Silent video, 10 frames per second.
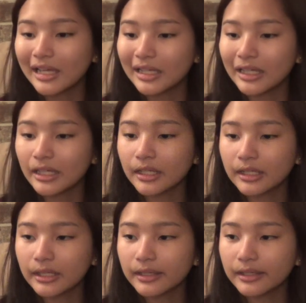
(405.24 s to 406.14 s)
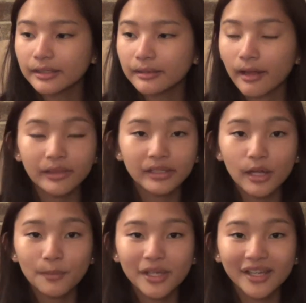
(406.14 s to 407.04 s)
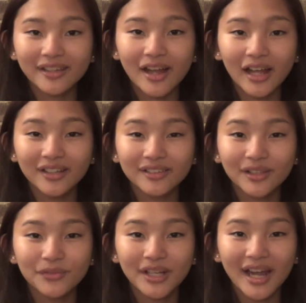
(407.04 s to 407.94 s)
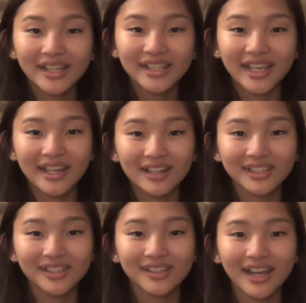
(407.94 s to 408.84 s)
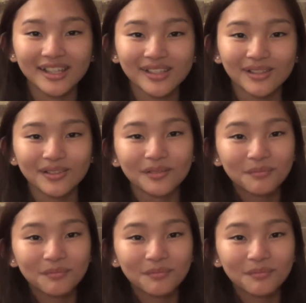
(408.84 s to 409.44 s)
And I think that'll be it. I love you guys, and I'll see you guys soon.